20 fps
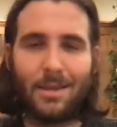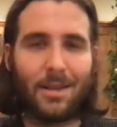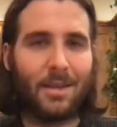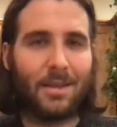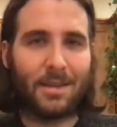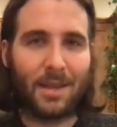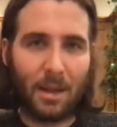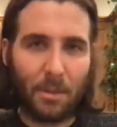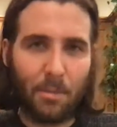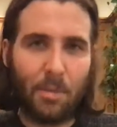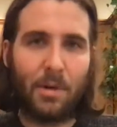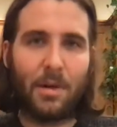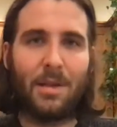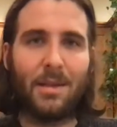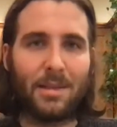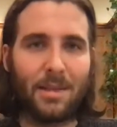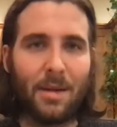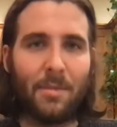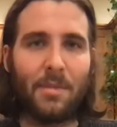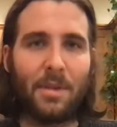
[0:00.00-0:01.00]
it's like putting
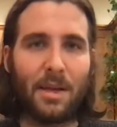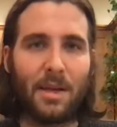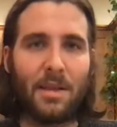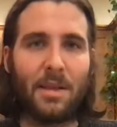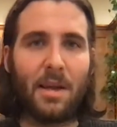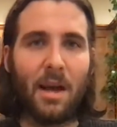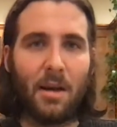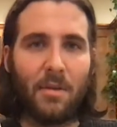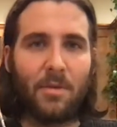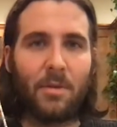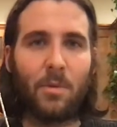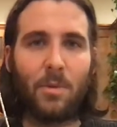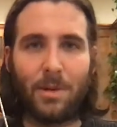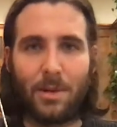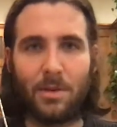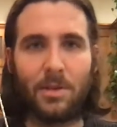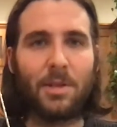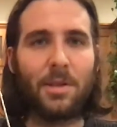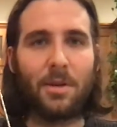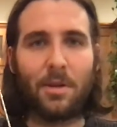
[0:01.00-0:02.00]
something in the oven when you
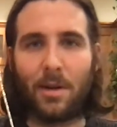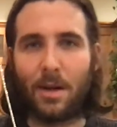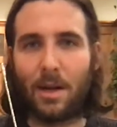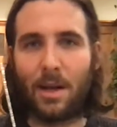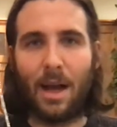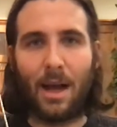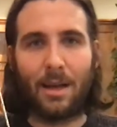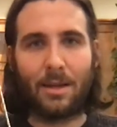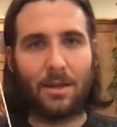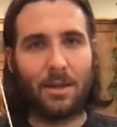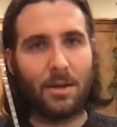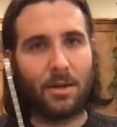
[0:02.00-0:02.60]
stir a cocktail.